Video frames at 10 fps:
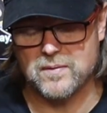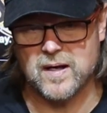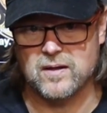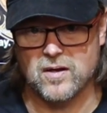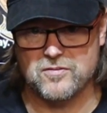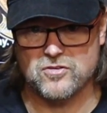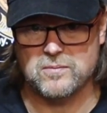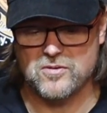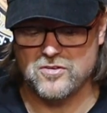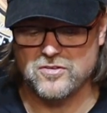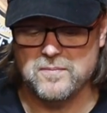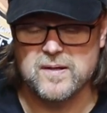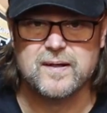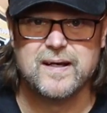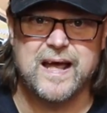live streaming system,
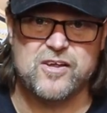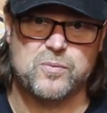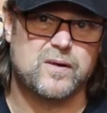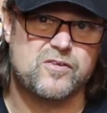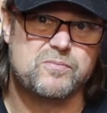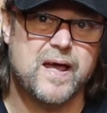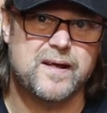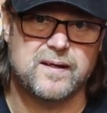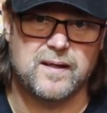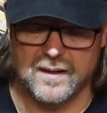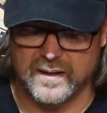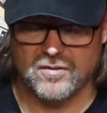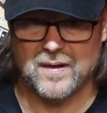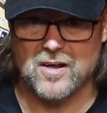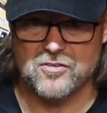as well as editing and
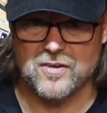everything else.